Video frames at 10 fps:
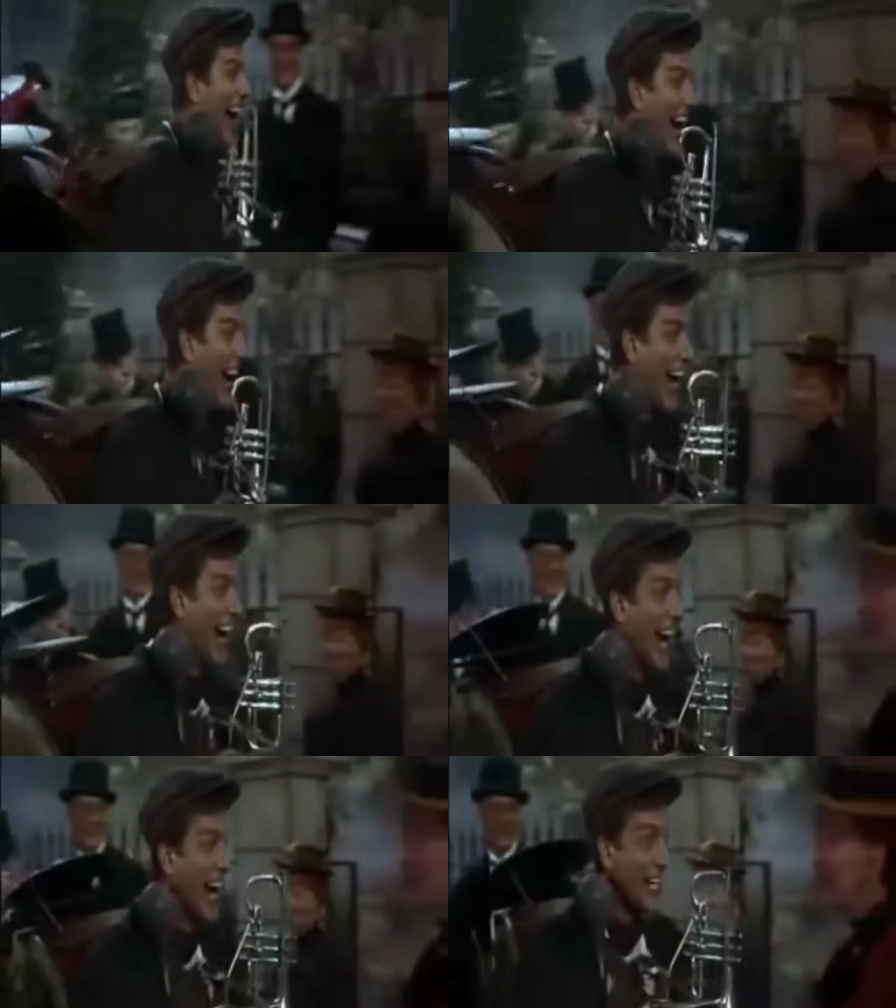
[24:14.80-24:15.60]
this
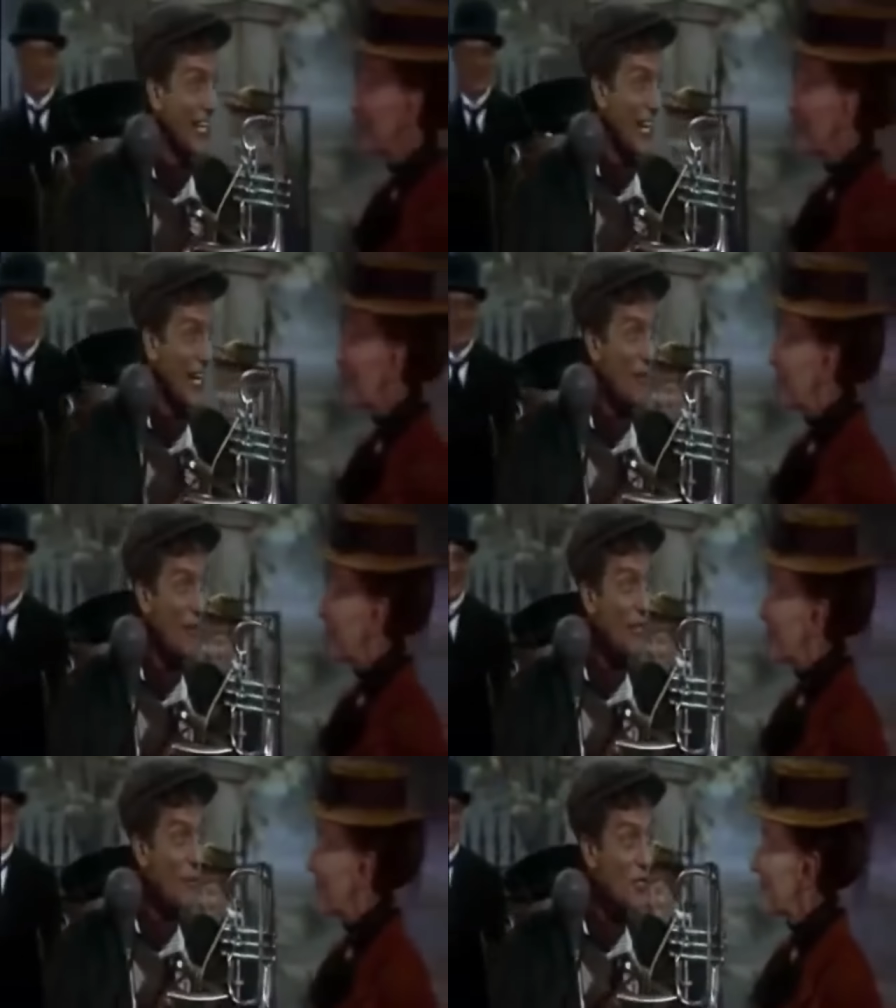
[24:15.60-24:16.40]
helpful video.
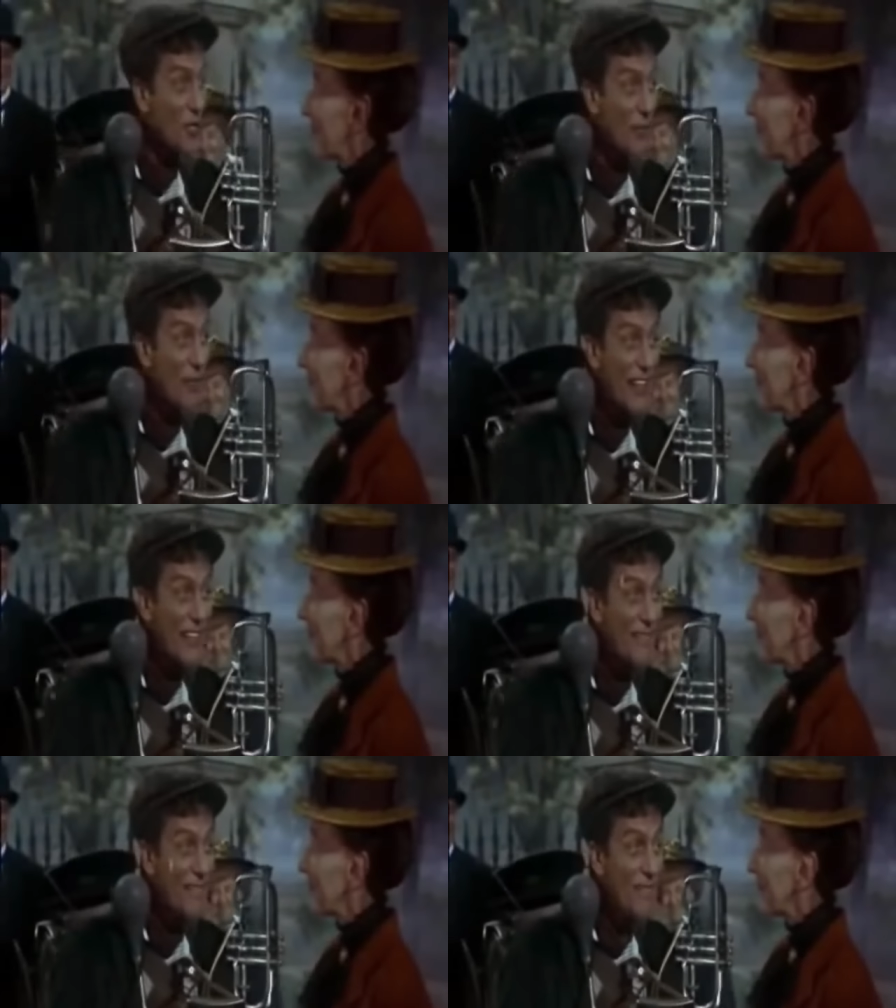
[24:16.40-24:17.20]
Don't forget to
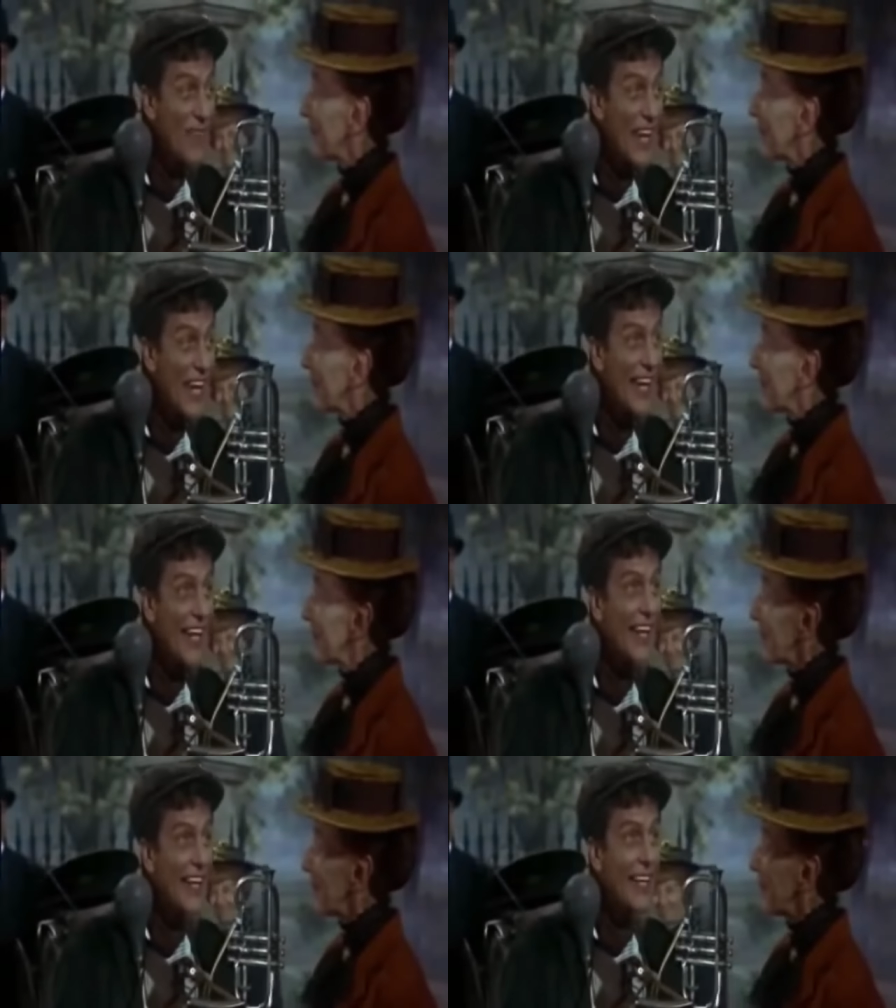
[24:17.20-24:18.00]
leave a like,
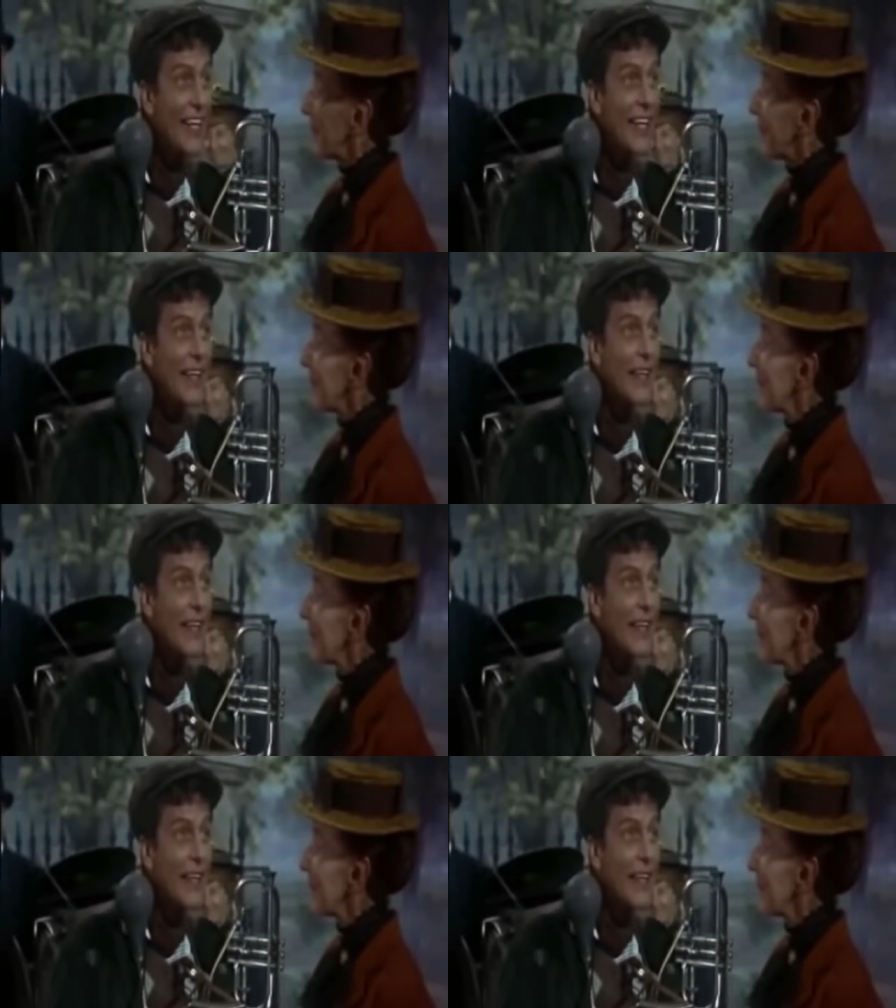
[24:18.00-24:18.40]
share,